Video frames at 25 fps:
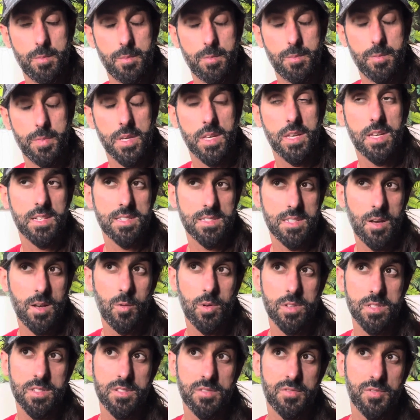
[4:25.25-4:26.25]
because I
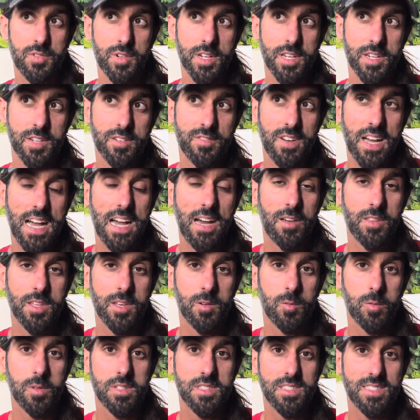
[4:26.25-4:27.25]
was afraid of how they
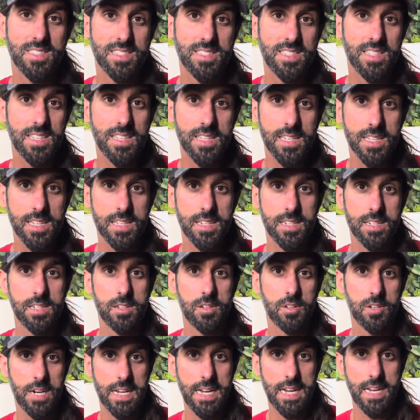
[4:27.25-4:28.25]
would see it
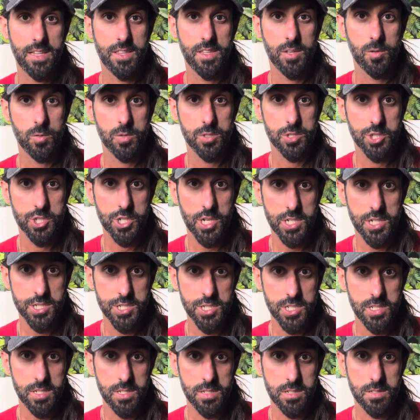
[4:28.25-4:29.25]
or how they would judge
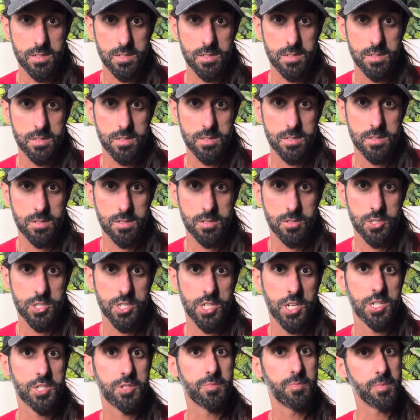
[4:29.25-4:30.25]
it or
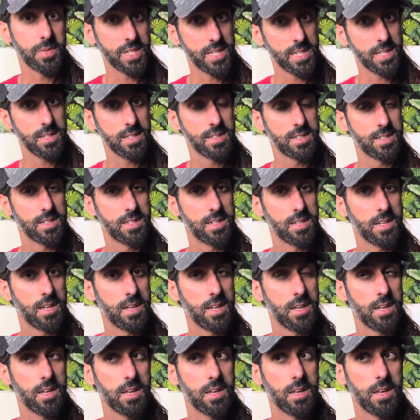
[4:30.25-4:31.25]
judge me
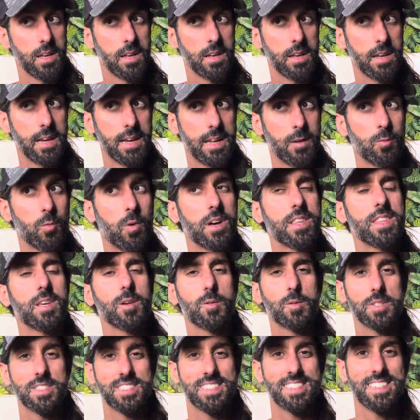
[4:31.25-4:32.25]
and what they
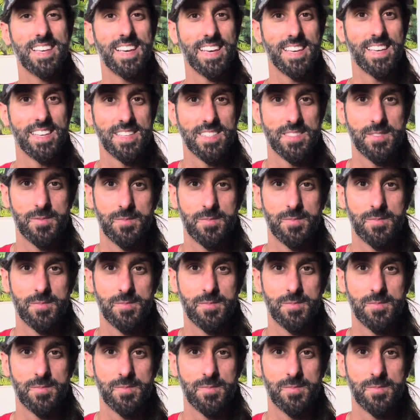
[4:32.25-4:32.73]
would say.